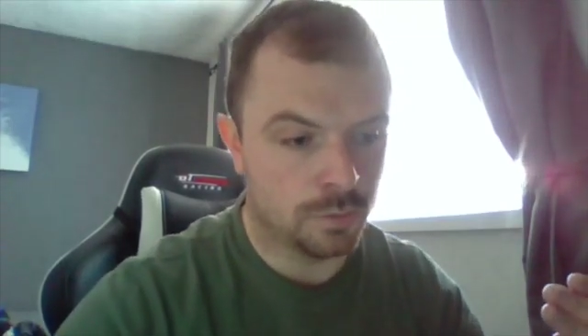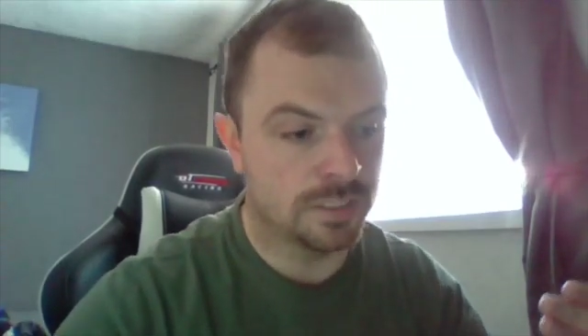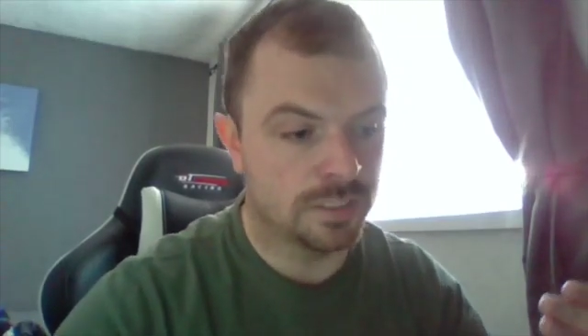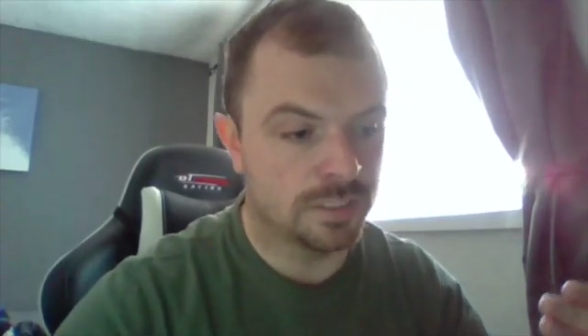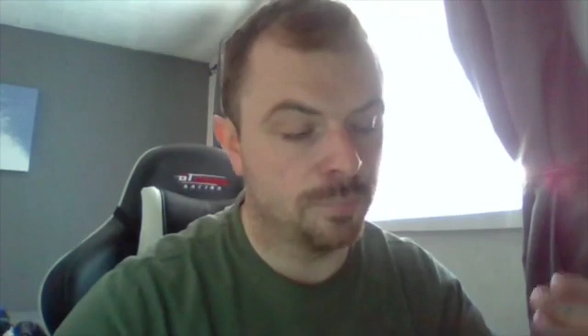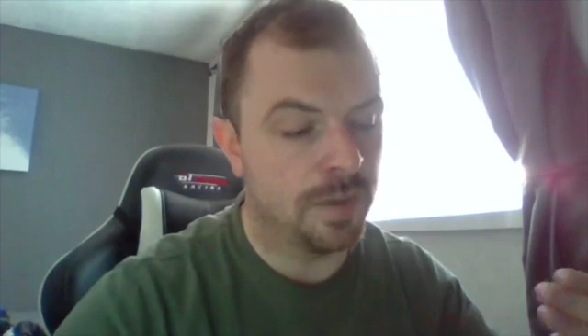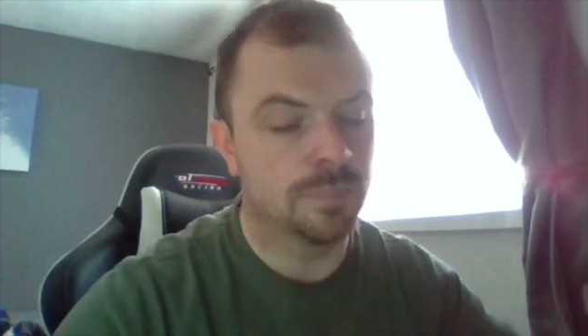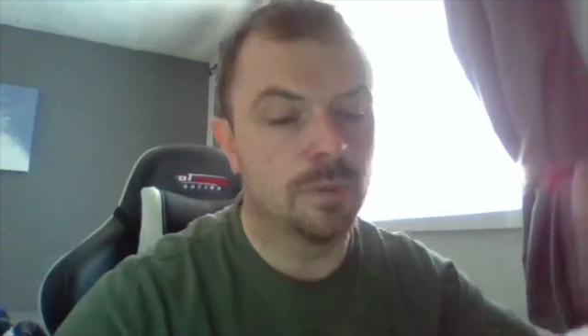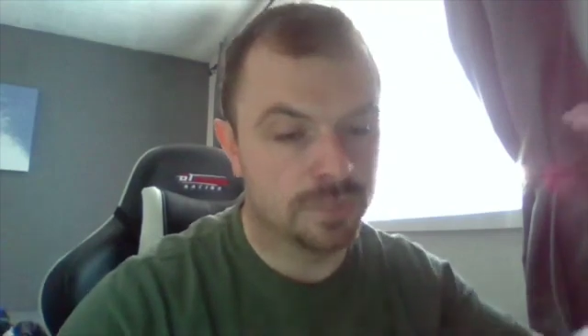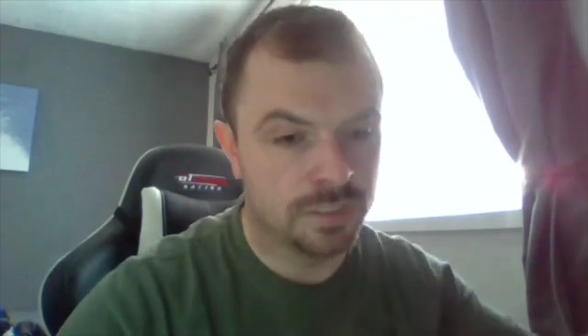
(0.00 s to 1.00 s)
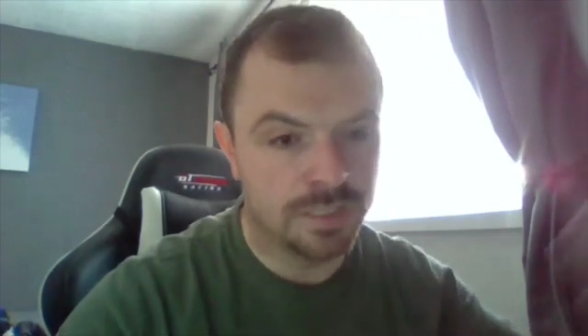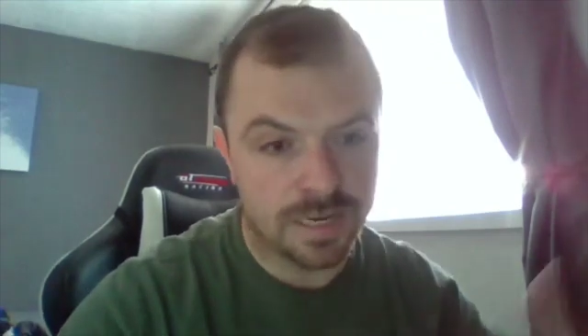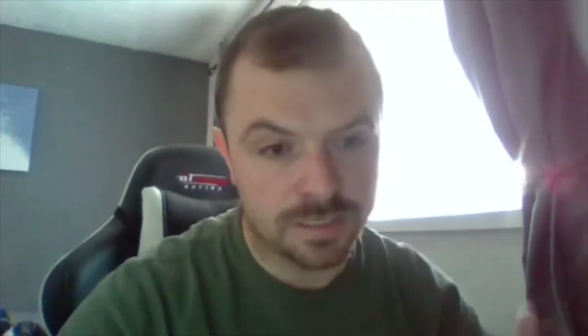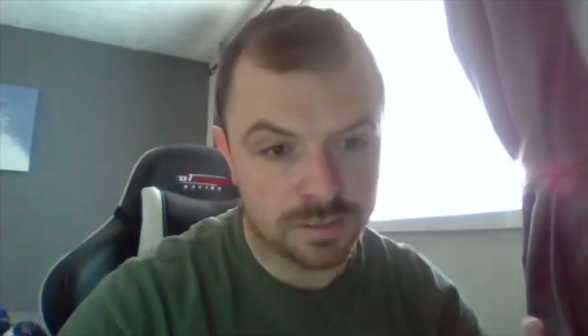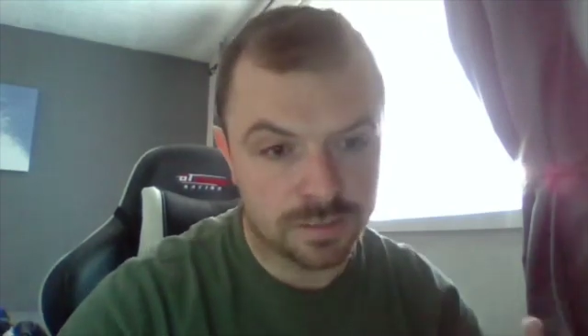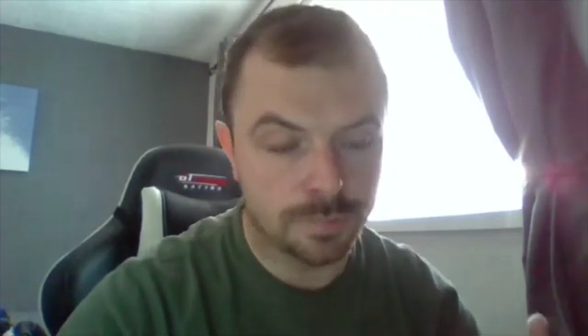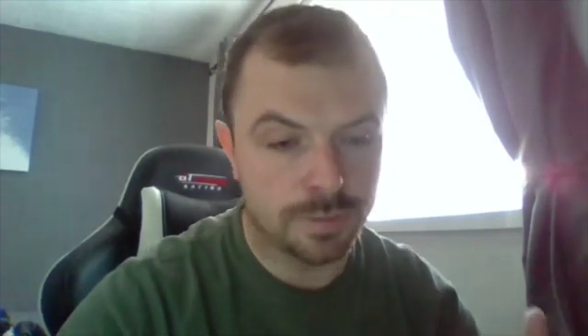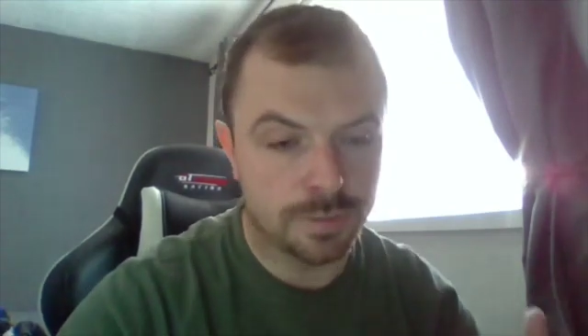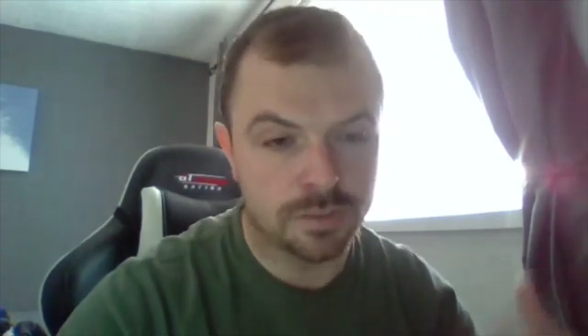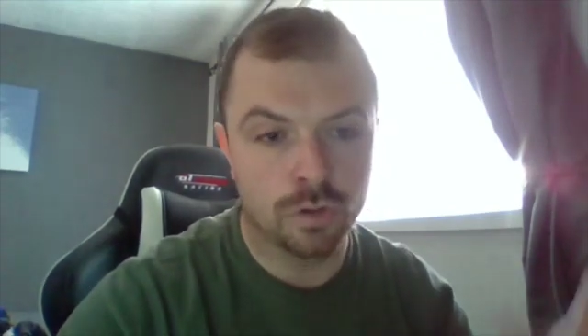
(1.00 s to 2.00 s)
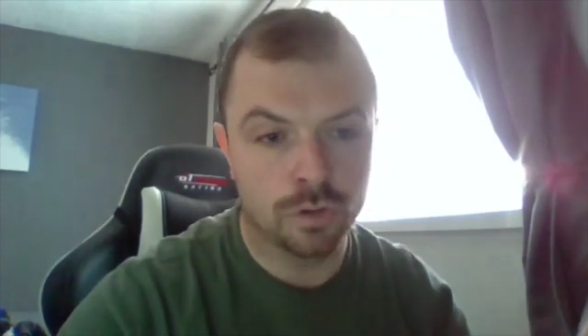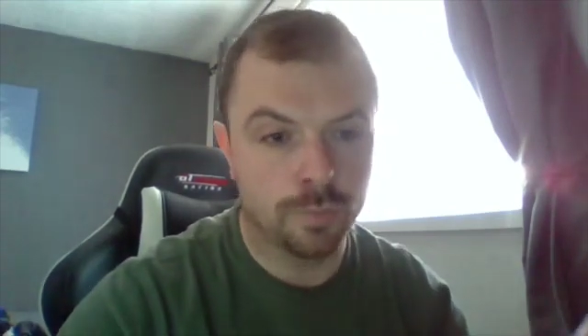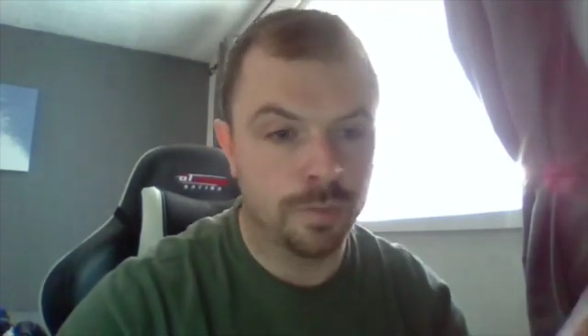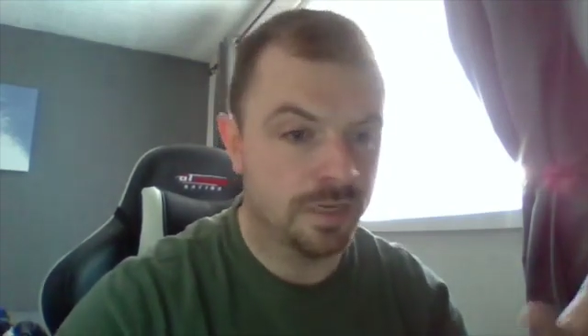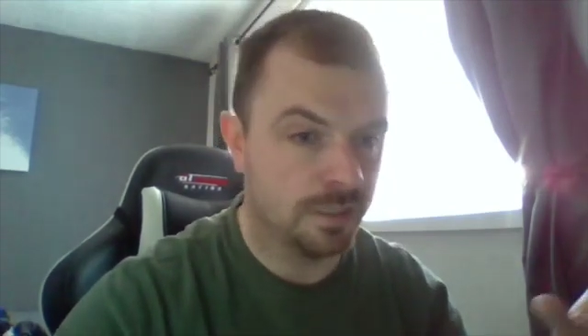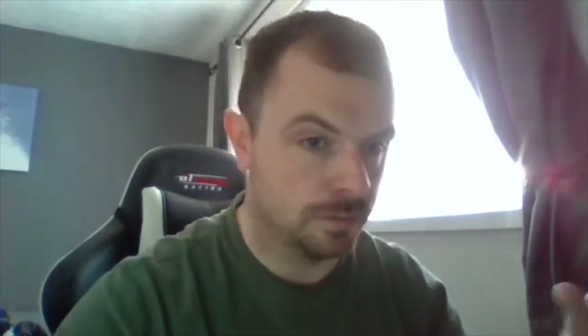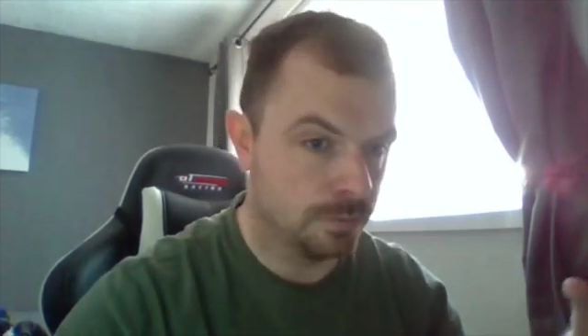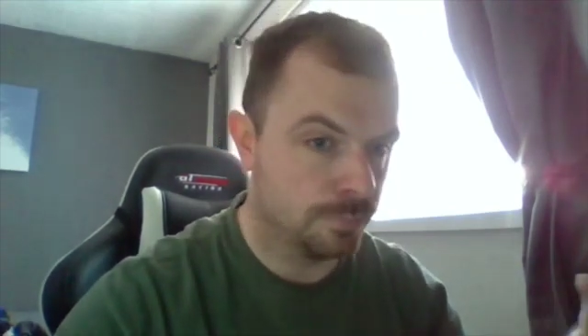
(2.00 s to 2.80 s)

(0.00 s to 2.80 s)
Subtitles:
to expect some ups and downs, but it's not all going to be